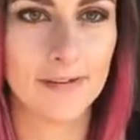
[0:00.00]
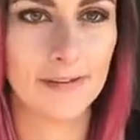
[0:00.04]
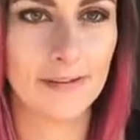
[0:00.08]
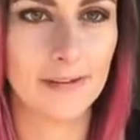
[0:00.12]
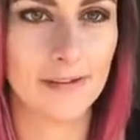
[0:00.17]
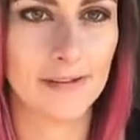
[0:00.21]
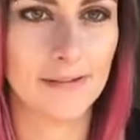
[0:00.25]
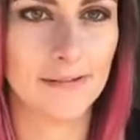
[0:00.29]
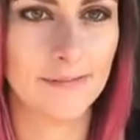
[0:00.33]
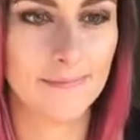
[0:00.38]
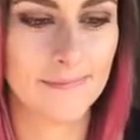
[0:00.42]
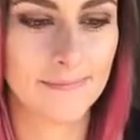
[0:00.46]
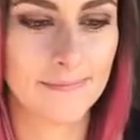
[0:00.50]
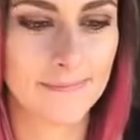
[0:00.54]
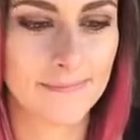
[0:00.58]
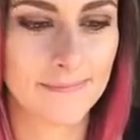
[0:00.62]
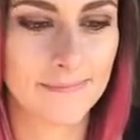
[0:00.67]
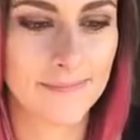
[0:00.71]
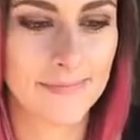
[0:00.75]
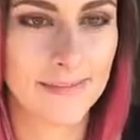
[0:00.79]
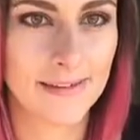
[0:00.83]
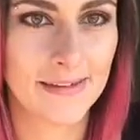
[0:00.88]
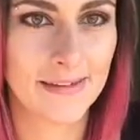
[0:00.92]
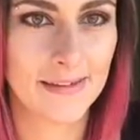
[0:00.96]
Hi.
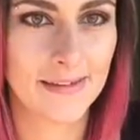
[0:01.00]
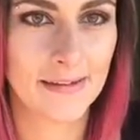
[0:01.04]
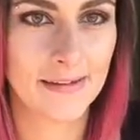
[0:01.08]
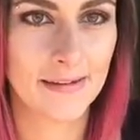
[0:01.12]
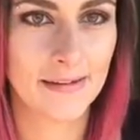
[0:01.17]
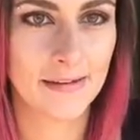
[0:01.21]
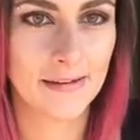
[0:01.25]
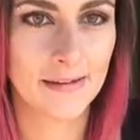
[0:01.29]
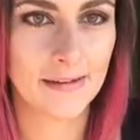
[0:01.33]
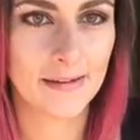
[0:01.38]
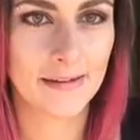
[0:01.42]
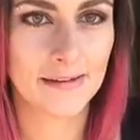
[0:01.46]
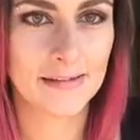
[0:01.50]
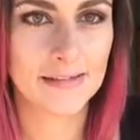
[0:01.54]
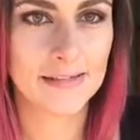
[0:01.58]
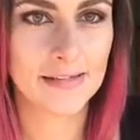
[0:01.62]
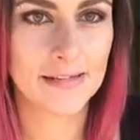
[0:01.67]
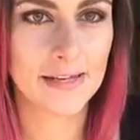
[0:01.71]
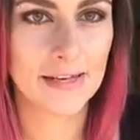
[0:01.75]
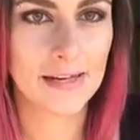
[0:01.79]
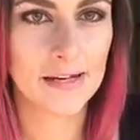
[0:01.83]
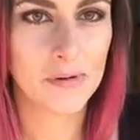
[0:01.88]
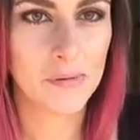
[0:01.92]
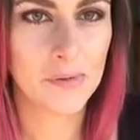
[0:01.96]

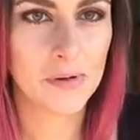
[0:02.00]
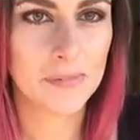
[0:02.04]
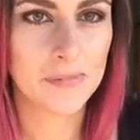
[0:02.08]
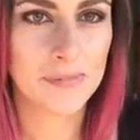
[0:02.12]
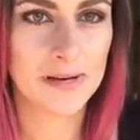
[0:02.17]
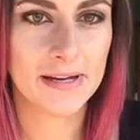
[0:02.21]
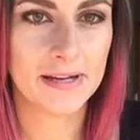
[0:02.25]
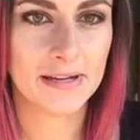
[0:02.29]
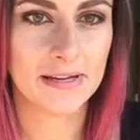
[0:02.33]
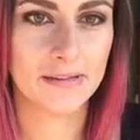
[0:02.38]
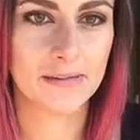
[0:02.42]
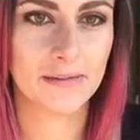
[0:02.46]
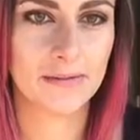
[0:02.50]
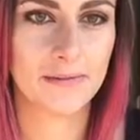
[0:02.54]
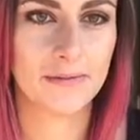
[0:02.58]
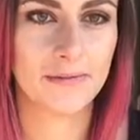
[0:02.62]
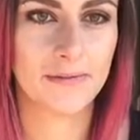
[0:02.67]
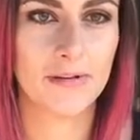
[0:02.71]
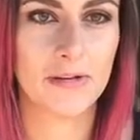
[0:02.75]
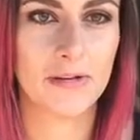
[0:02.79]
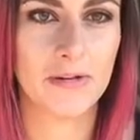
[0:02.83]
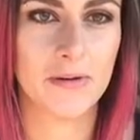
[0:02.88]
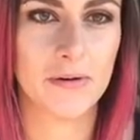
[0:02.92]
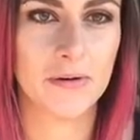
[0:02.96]
Today I want to make a little
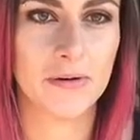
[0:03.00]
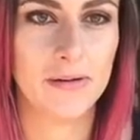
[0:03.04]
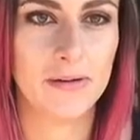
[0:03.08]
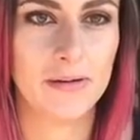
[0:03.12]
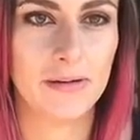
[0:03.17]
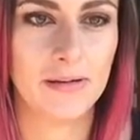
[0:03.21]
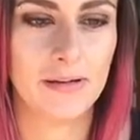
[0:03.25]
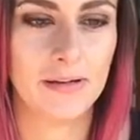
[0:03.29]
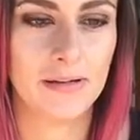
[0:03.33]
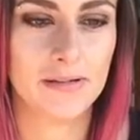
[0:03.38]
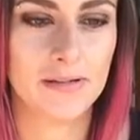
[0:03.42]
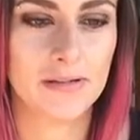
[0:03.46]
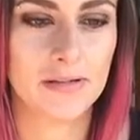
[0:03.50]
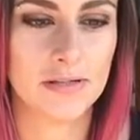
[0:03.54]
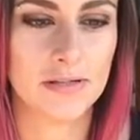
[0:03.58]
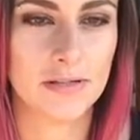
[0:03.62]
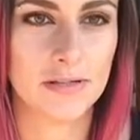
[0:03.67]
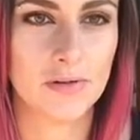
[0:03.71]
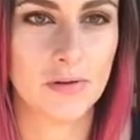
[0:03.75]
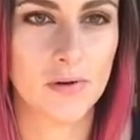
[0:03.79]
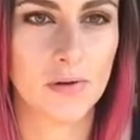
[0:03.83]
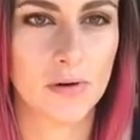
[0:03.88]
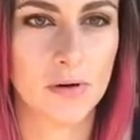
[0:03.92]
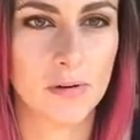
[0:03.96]
video and
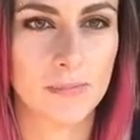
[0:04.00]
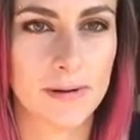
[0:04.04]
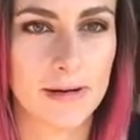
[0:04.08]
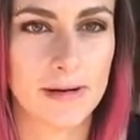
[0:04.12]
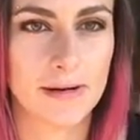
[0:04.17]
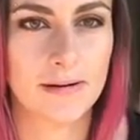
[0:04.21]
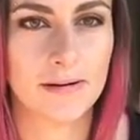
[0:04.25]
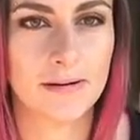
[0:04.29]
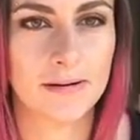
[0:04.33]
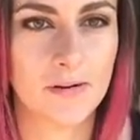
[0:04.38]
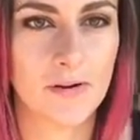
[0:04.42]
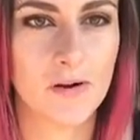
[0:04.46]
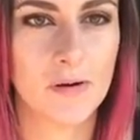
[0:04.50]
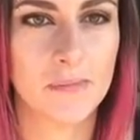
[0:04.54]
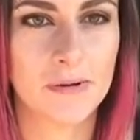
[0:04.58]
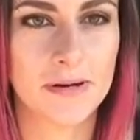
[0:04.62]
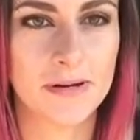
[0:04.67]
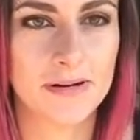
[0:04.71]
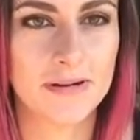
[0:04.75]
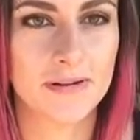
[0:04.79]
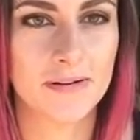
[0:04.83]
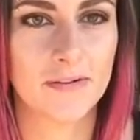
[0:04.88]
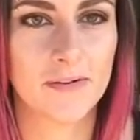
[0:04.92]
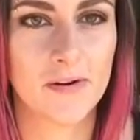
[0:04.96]
just talk about a
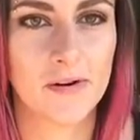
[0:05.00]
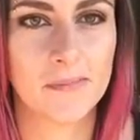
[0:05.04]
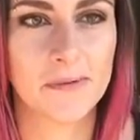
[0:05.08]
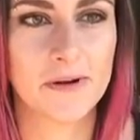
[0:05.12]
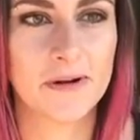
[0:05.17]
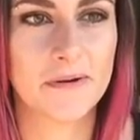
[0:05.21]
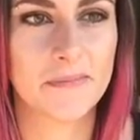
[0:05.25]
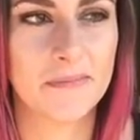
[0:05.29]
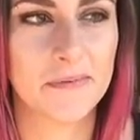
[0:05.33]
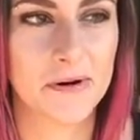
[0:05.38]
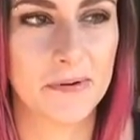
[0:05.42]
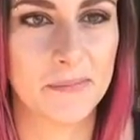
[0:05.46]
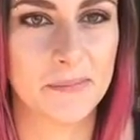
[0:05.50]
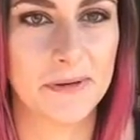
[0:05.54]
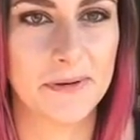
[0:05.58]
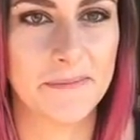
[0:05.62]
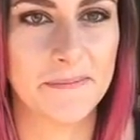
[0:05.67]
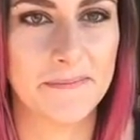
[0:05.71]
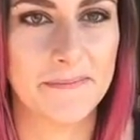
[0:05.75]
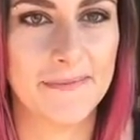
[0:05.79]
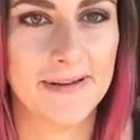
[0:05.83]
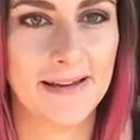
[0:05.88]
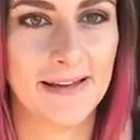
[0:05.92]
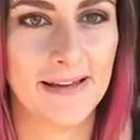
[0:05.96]
common
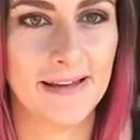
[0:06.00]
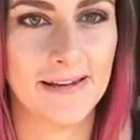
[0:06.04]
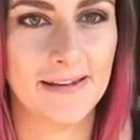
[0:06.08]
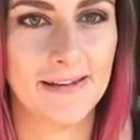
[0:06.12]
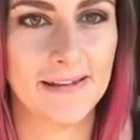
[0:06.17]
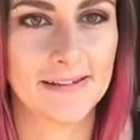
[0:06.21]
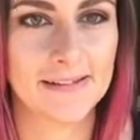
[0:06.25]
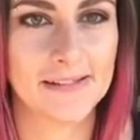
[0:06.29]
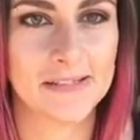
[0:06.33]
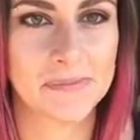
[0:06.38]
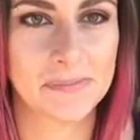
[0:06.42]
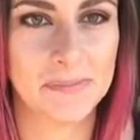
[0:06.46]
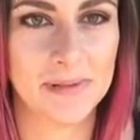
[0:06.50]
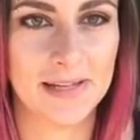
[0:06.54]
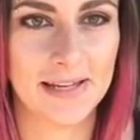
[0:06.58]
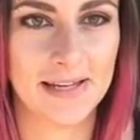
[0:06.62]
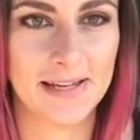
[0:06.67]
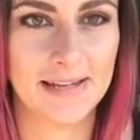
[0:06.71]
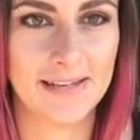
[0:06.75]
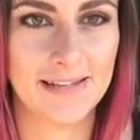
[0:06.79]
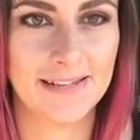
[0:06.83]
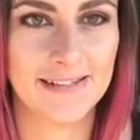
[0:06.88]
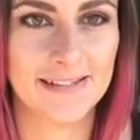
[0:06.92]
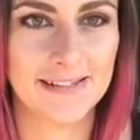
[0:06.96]
problem and
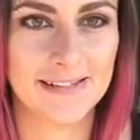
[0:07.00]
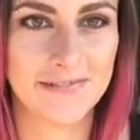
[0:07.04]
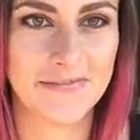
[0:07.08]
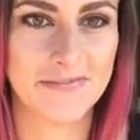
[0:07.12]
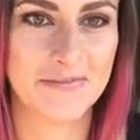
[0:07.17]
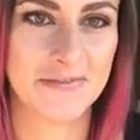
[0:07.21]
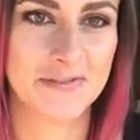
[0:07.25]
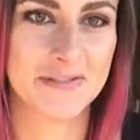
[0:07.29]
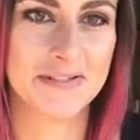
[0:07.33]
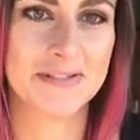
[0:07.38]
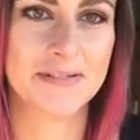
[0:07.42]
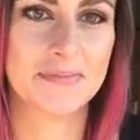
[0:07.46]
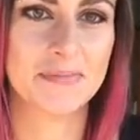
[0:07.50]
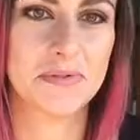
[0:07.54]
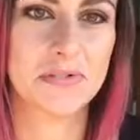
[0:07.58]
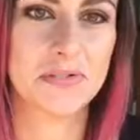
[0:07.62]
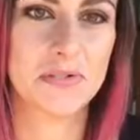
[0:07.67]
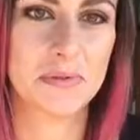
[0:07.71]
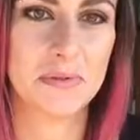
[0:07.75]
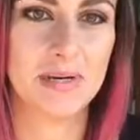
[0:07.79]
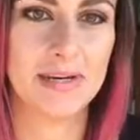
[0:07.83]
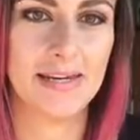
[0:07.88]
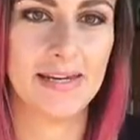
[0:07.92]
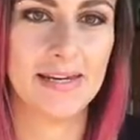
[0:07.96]
explain the difference
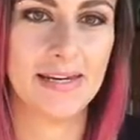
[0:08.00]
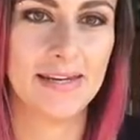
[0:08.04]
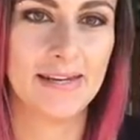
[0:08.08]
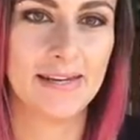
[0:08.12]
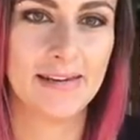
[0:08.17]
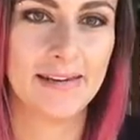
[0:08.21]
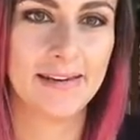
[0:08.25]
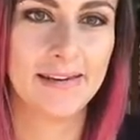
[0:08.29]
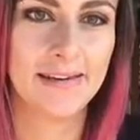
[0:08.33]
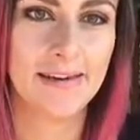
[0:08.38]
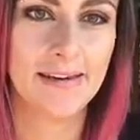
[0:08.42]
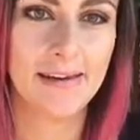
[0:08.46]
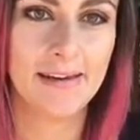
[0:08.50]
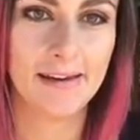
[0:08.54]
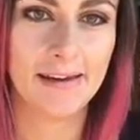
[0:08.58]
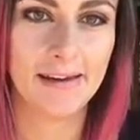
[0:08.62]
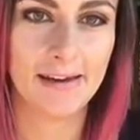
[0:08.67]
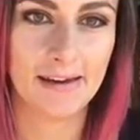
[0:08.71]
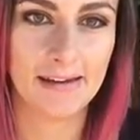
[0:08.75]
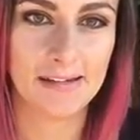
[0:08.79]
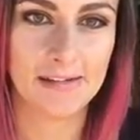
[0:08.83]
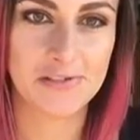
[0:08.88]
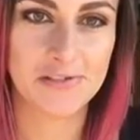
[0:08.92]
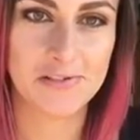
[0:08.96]
between
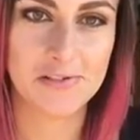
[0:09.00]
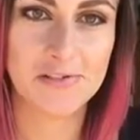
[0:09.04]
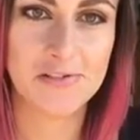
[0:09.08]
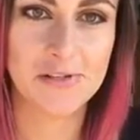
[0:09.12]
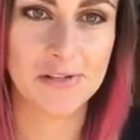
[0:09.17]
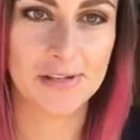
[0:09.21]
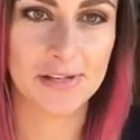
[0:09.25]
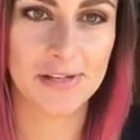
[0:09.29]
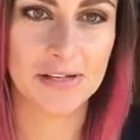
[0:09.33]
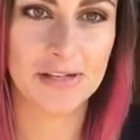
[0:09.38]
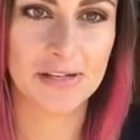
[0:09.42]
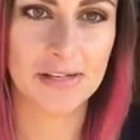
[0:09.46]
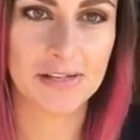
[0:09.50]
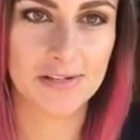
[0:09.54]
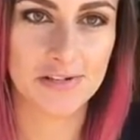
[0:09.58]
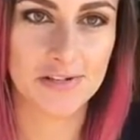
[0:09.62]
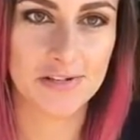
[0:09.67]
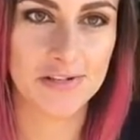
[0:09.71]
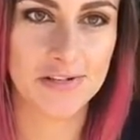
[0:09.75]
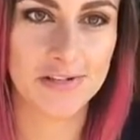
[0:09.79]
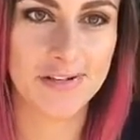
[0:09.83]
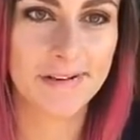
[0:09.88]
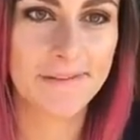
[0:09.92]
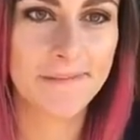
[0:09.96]
a $2
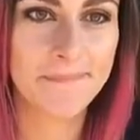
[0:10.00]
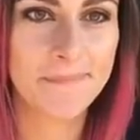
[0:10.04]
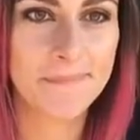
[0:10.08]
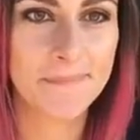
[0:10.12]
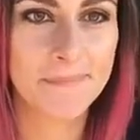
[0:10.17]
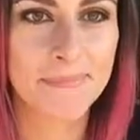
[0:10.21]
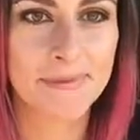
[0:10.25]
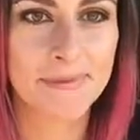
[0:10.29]
conditioner